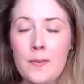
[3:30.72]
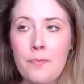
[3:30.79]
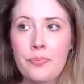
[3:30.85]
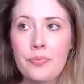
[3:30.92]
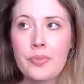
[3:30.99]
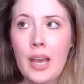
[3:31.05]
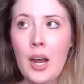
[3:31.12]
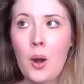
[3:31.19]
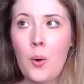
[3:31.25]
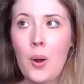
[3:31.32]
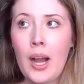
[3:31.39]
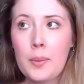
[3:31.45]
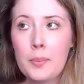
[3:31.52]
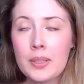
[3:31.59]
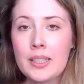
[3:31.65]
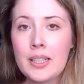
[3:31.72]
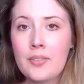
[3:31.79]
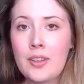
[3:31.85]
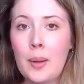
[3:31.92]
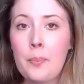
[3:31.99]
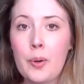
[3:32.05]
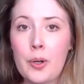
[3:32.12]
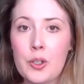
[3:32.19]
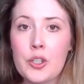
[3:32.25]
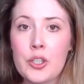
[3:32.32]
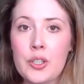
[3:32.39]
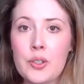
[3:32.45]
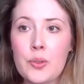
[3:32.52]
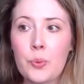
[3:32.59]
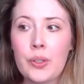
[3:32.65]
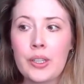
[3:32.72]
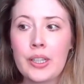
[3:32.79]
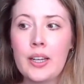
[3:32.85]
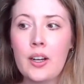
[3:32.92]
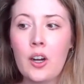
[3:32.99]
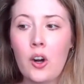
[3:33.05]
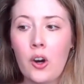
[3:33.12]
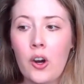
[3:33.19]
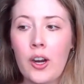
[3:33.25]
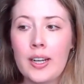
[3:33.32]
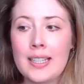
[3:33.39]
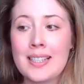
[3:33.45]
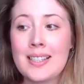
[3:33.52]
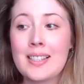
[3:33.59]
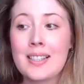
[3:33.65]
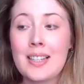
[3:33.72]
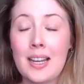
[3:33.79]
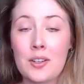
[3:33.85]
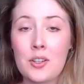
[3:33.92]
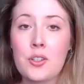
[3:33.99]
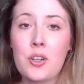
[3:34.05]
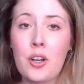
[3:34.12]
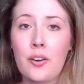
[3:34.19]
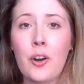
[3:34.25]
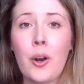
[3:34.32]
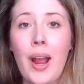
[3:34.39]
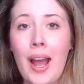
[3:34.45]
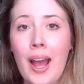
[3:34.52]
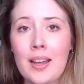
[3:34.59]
Now, I believe that brushes really are an extension of our hand,